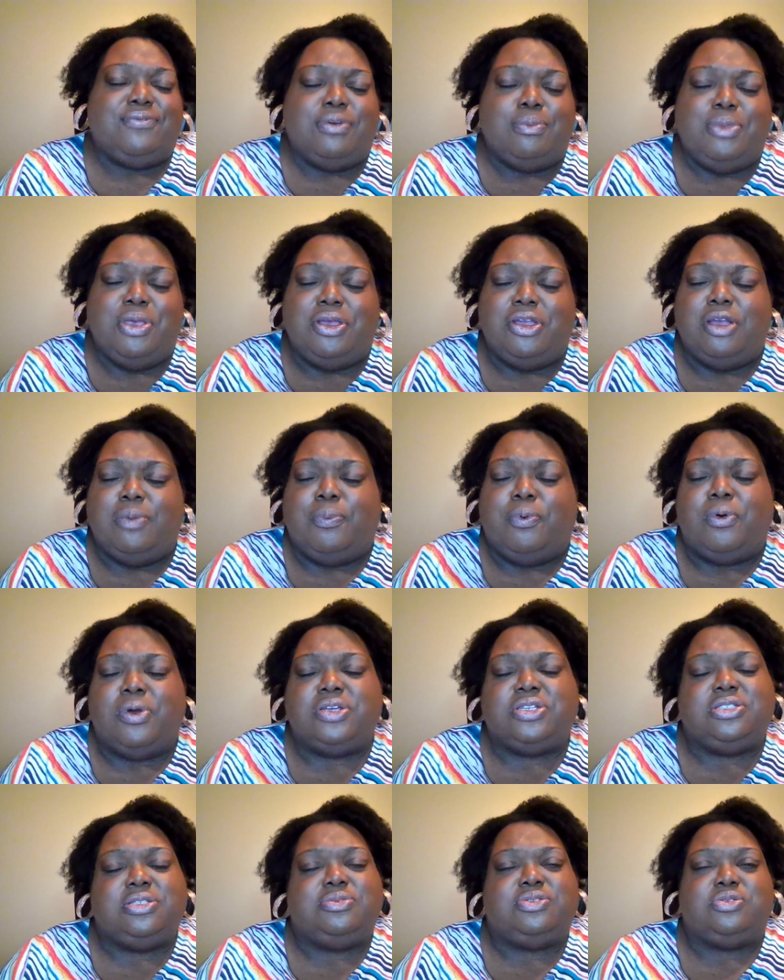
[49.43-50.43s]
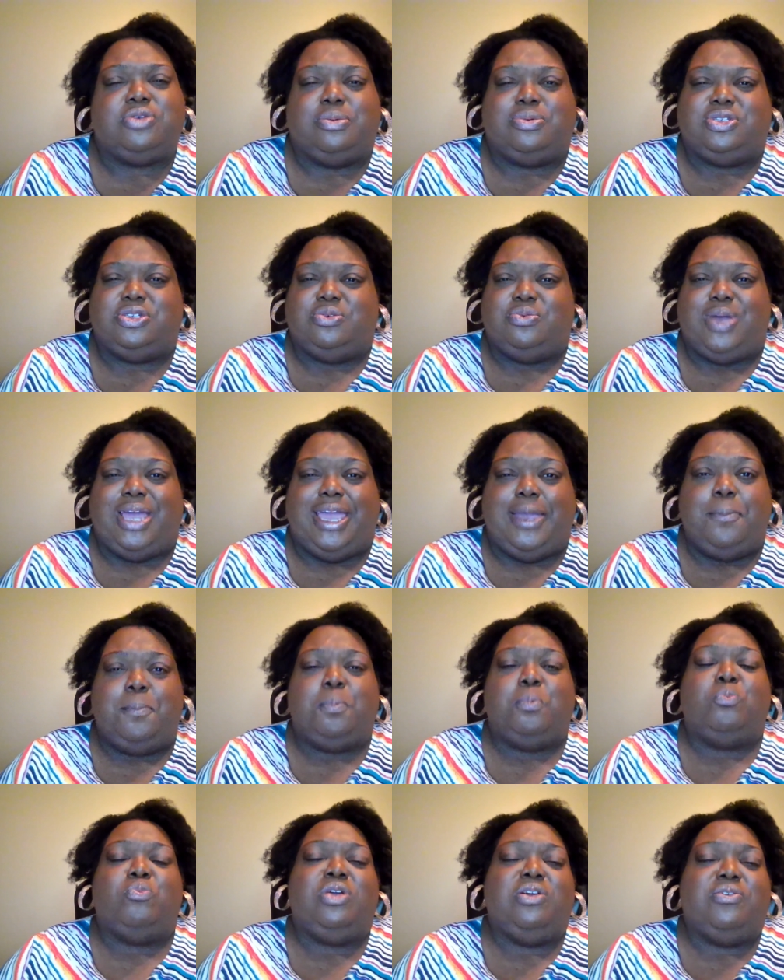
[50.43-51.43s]
Familiar portion of scripture, right?
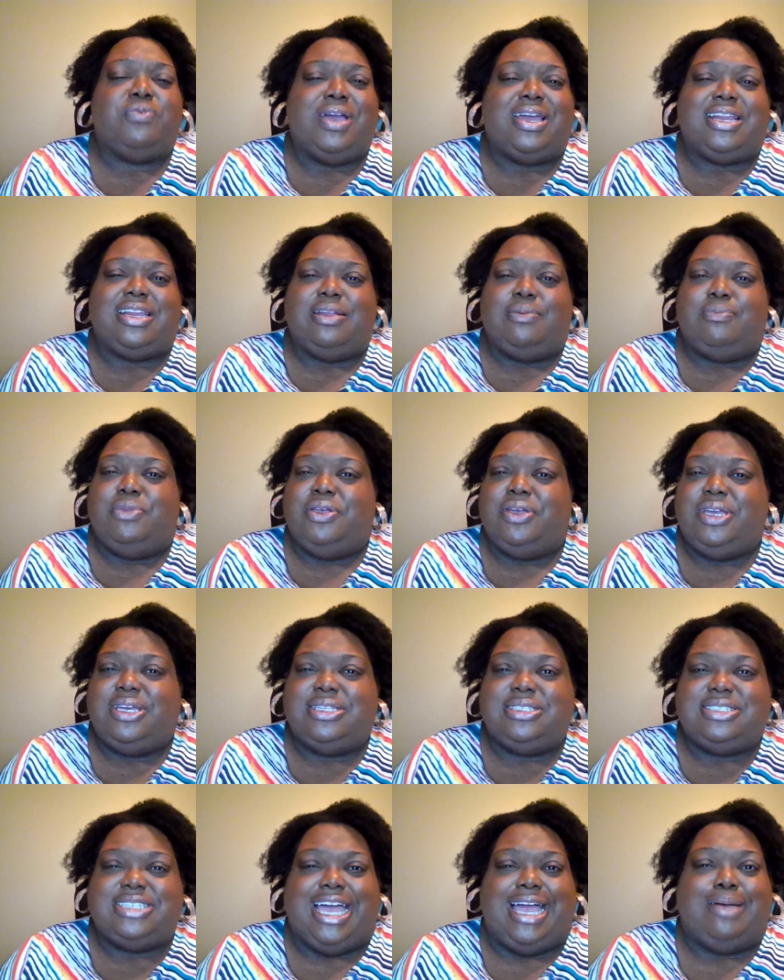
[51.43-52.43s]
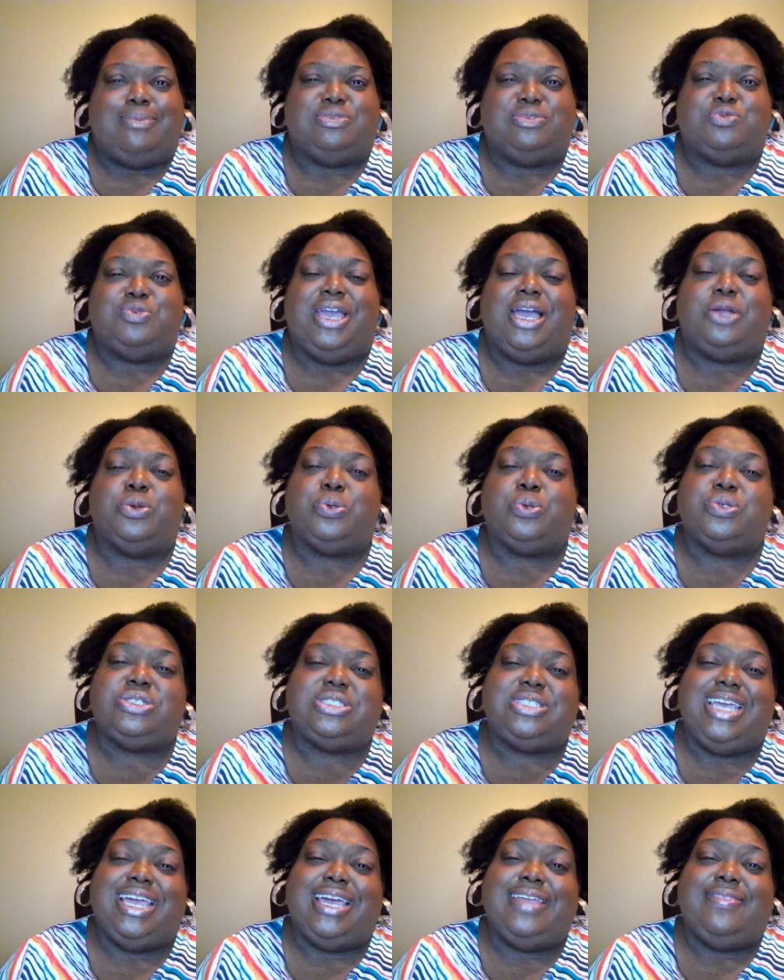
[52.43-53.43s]
We've read it a million times. We
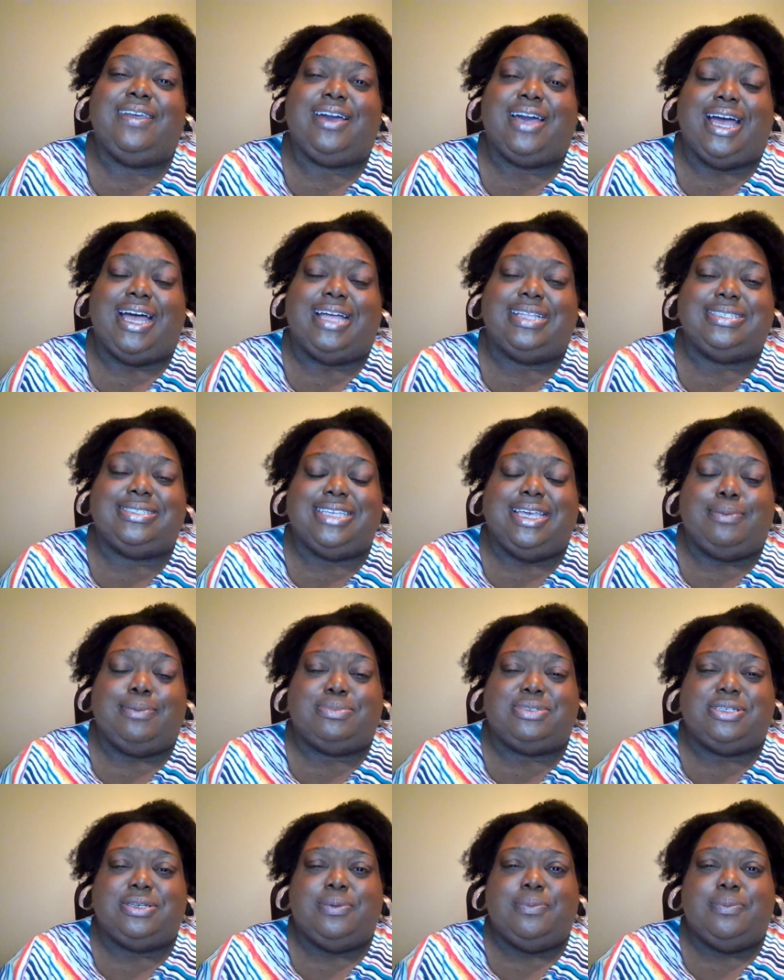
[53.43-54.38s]
understand the concept.